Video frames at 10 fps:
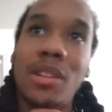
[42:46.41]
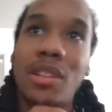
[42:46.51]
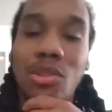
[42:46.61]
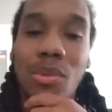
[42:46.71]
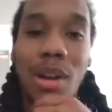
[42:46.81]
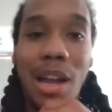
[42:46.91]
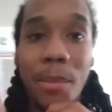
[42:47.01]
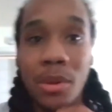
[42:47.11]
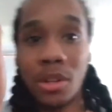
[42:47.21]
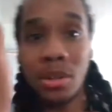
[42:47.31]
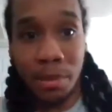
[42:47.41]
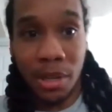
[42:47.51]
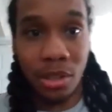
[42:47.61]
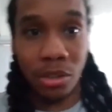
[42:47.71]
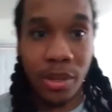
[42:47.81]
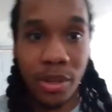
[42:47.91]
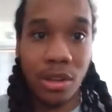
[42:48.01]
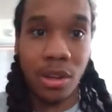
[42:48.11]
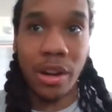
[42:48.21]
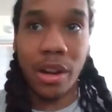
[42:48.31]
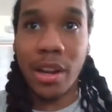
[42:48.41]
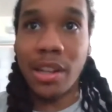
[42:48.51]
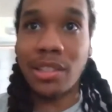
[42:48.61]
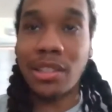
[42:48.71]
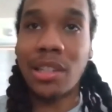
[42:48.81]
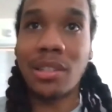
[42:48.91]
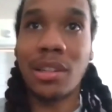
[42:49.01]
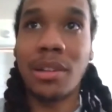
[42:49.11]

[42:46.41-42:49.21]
So I'm gonna pick up the green card and it says